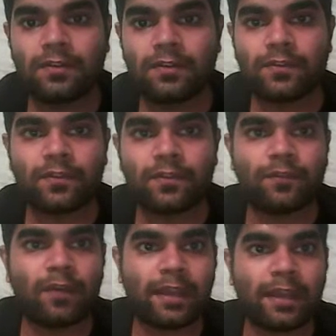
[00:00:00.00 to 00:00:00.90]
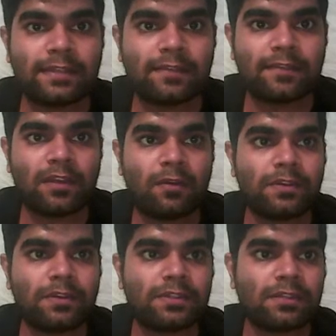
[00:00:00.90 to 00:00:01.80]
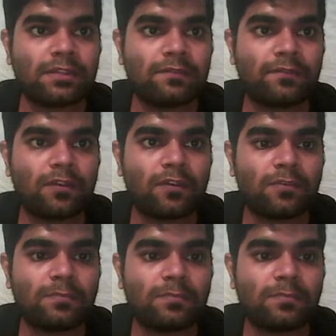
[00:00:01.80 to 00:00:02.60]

So if you guys have any question from